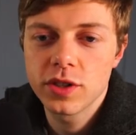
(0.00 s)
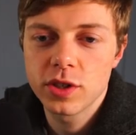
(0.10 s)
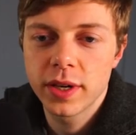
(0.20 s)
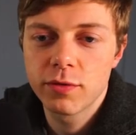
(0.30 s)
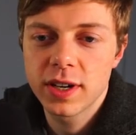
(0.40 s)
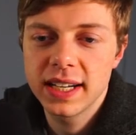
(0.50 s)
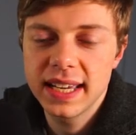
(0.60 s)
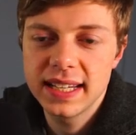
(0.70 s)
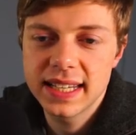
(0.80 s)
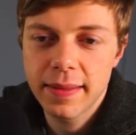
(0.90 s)
doing really
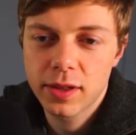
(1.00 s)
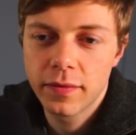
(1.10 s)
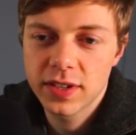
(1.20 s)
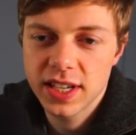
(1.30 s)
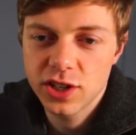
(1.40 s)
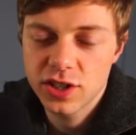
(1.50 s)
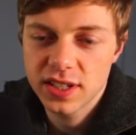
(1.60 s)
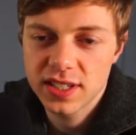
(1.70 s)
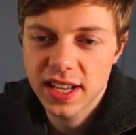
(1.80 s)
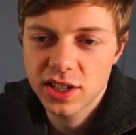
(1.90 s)
in-depth conversations
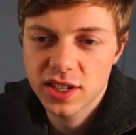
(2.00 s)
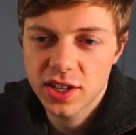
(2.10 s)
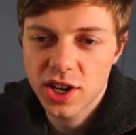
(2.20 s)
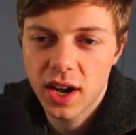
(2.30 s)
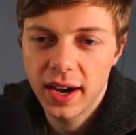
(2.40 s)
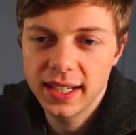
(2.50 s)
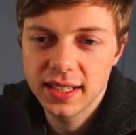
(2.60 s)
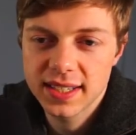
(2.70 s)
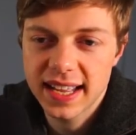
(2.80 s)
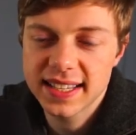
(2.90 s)
that set at
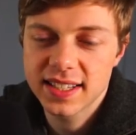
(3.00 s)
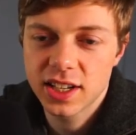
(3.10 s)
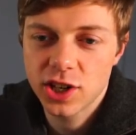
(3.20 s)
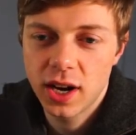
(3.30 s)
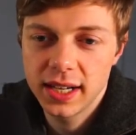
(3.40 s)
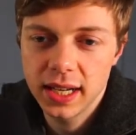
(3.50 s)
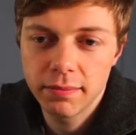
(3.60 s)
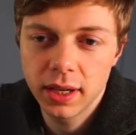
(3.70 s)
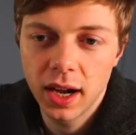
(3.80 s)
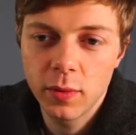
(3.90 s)
such a high
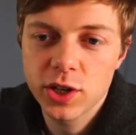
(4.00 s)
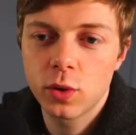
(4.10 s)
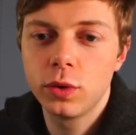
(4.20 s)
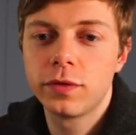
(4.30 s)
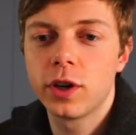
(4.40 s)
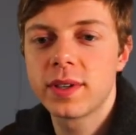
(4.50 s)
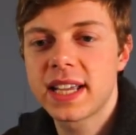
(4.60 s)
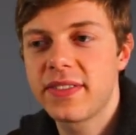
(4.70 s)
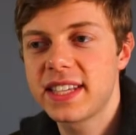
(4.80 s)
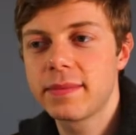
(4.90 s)
number? I wish all followers
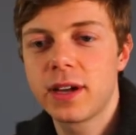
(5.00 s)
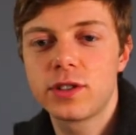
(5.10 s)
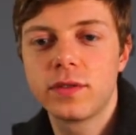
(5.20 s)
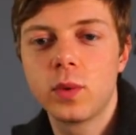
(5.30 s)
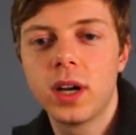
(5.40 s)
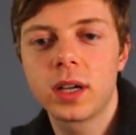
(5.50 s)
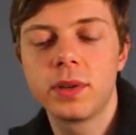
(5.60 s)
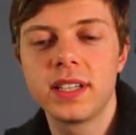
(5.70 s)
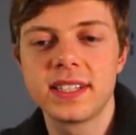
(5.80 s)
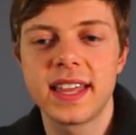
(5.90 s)
had this amount of work
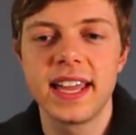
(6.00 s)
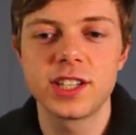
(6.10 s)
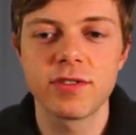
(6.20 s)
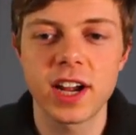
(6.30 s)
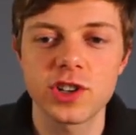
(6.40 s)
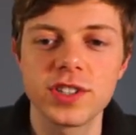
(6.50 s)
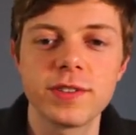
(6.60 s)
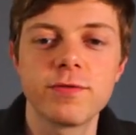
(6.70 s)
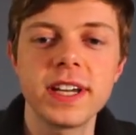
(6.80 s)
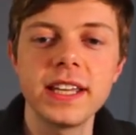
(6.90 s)
put into their interactions.
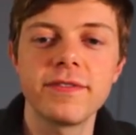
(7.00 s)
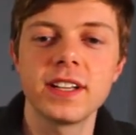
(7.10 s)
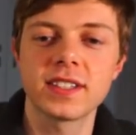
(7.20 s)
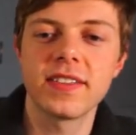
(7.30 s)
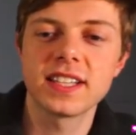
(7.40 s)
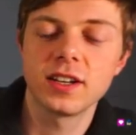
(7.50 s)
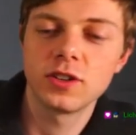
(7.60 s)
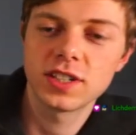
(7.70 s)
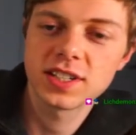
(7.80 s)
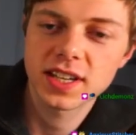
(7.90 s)
It really feels like there's a
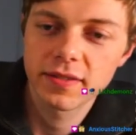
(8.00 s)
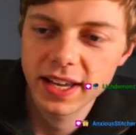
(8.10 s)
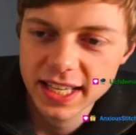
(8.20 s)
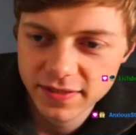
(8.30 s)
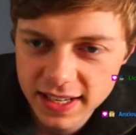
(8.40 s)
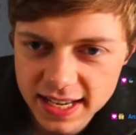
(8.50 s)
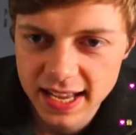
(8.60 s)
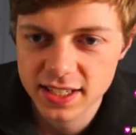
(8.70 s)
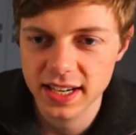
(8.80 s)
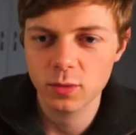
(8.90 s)
lot to discover. It's
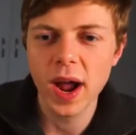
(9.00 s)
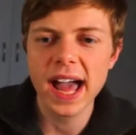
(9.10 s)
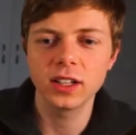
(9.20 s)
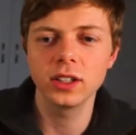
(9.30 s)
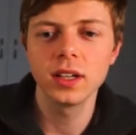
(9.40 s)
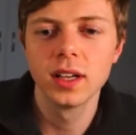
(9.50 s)
fantastic. Well,